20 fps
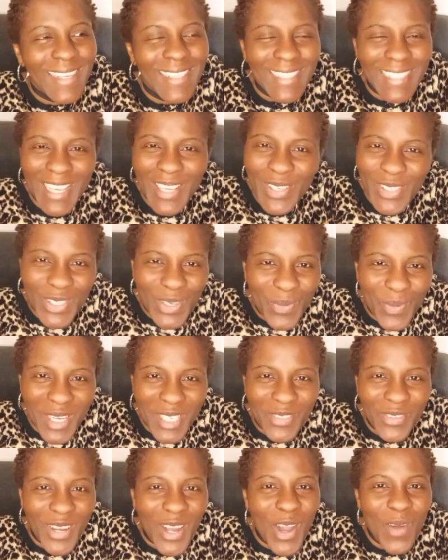Thank you so
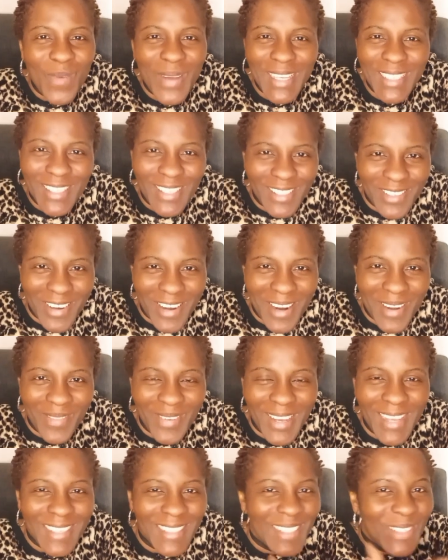much for all my
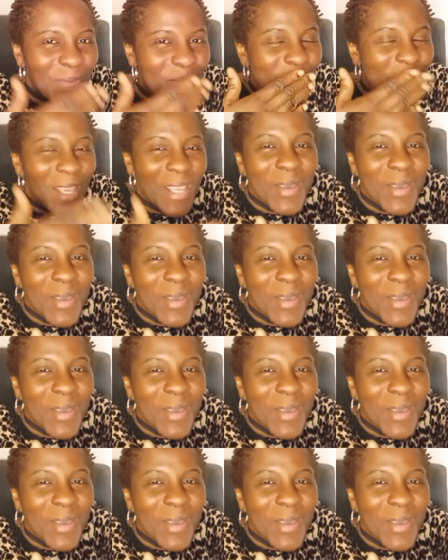subscribers.